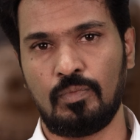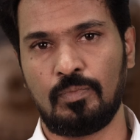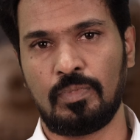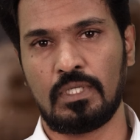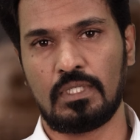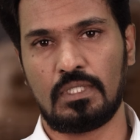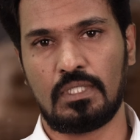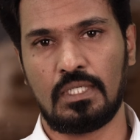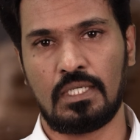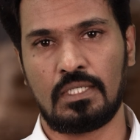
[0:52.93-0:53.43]

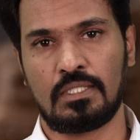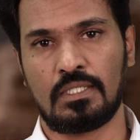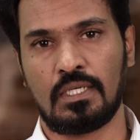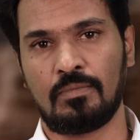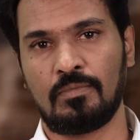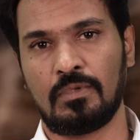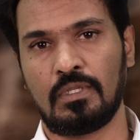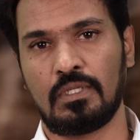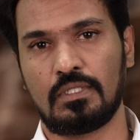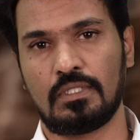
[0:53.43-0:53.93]
UPSC
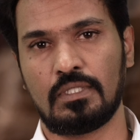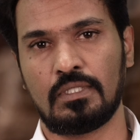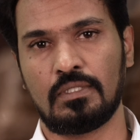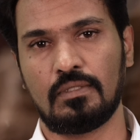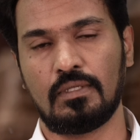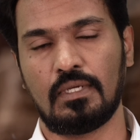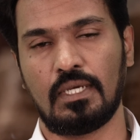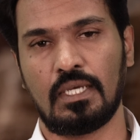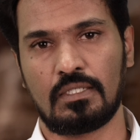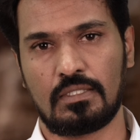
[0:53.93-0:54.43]

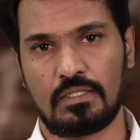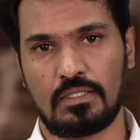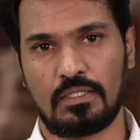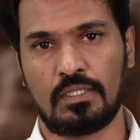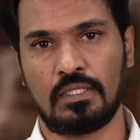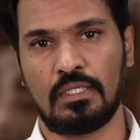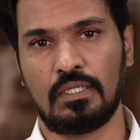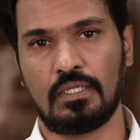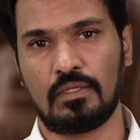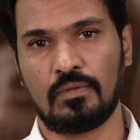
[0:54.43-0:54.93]
examination has
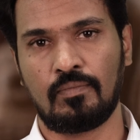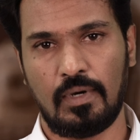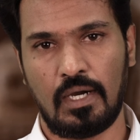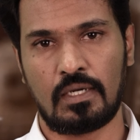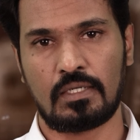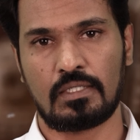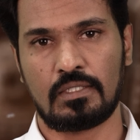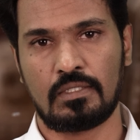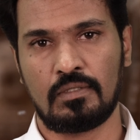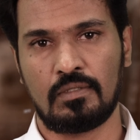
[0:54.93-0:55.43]
three
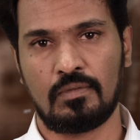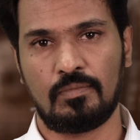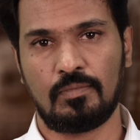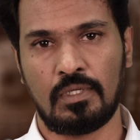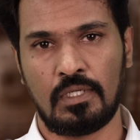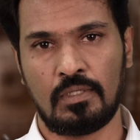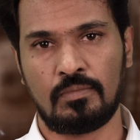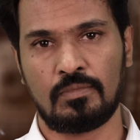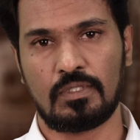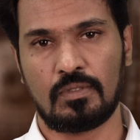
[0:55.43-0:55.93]
parts,
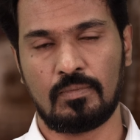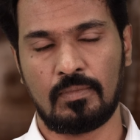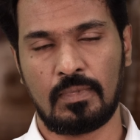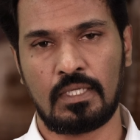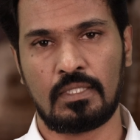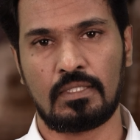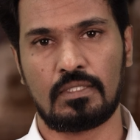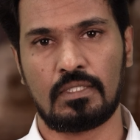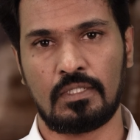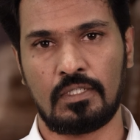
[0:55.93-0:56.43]
prelims,
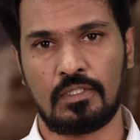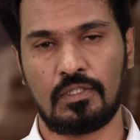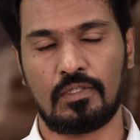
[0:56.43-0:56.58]
mains and